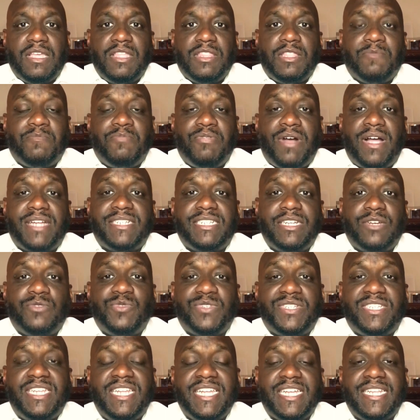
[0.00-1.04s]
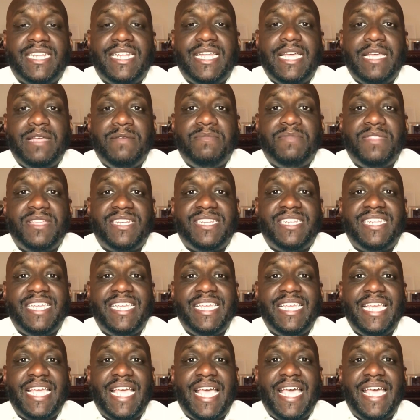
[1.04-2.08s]
The project was nicknamed
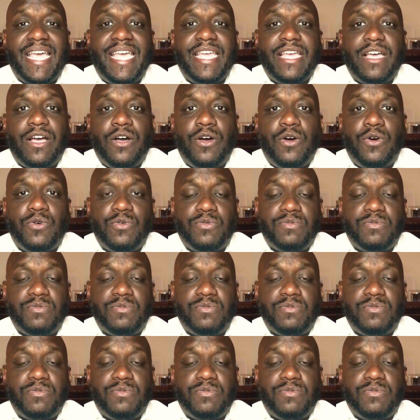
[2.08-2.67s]
the DAO.